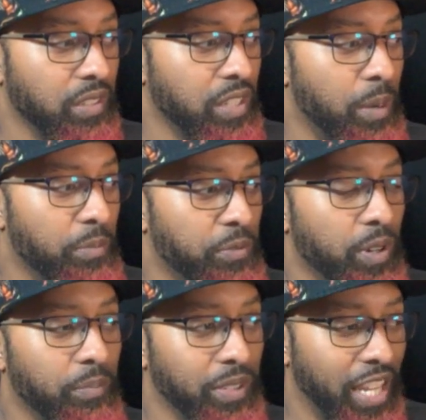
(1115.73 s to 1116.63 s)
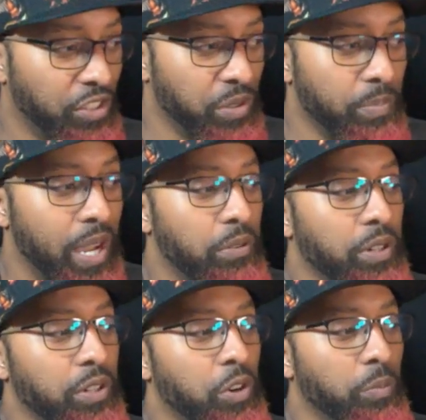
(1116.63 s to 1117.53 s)
comes from. The extra power
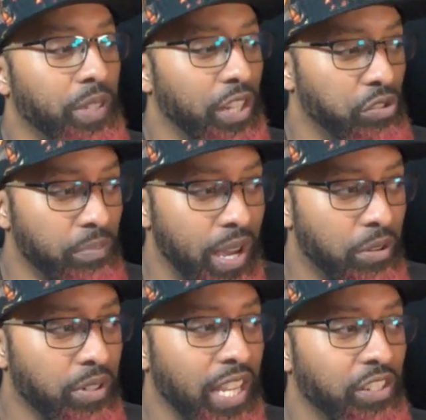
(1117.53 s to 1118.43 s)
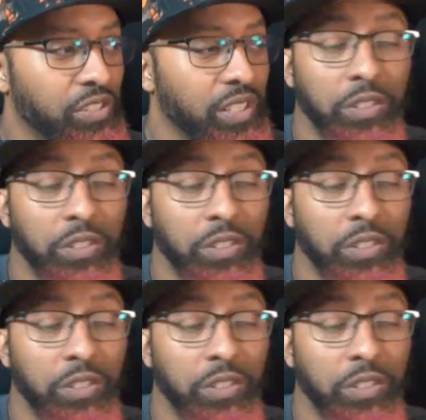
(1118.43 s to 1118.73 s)
on Hope, the extra power on Angela.